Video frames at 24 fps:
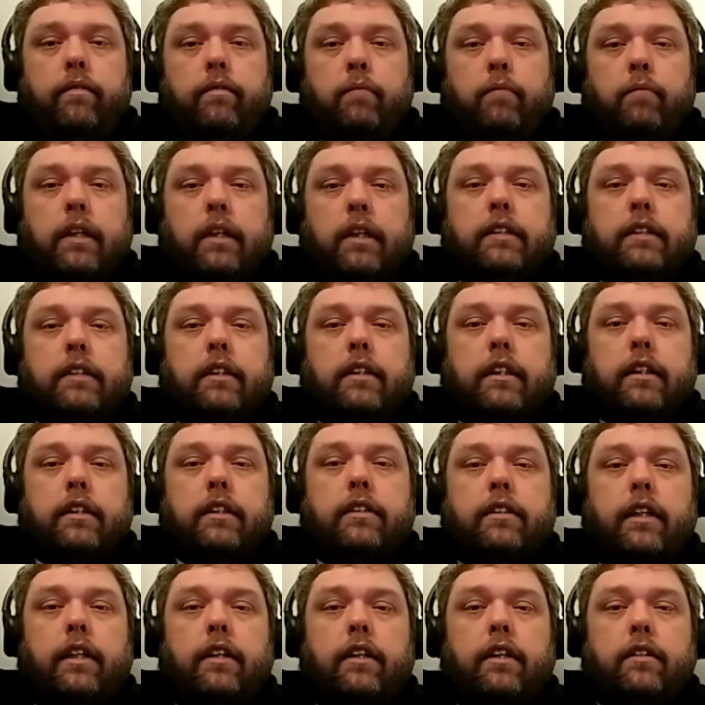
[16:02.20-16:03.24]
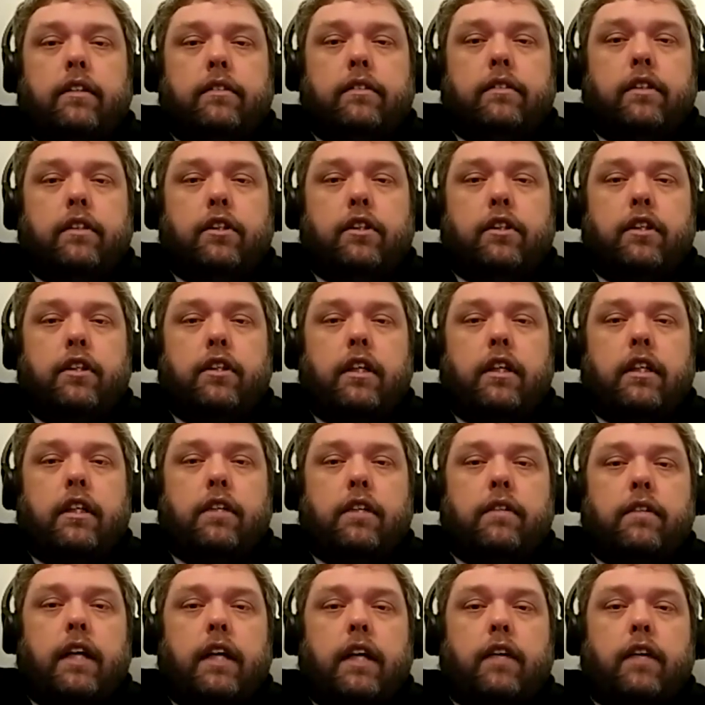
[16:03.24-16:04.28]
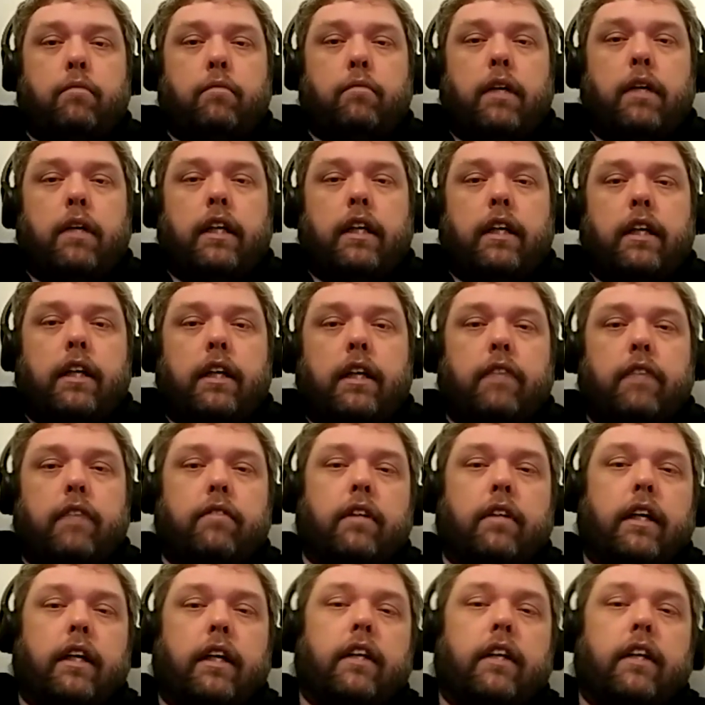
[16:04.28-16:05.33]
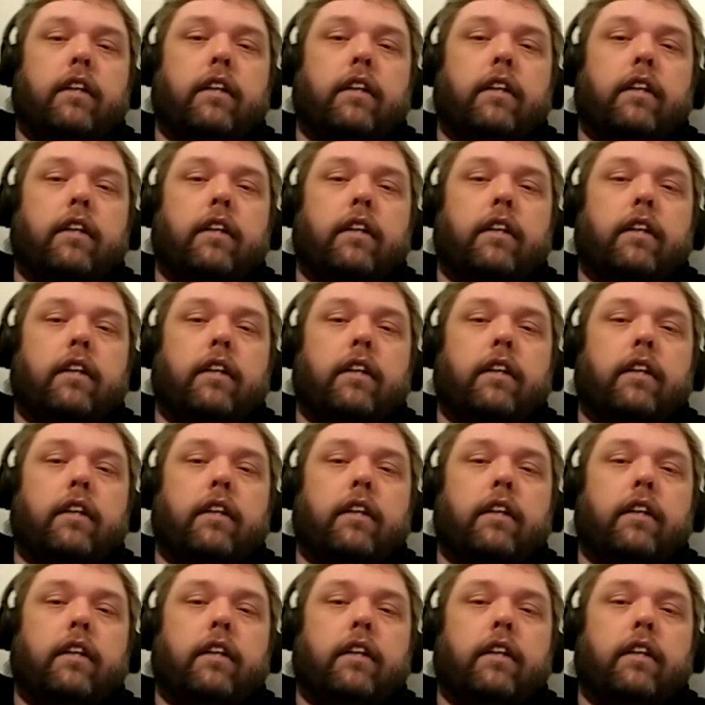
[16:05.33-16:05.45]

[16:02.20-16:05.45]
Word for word: but it's in casinos and shit, and you take money and have to like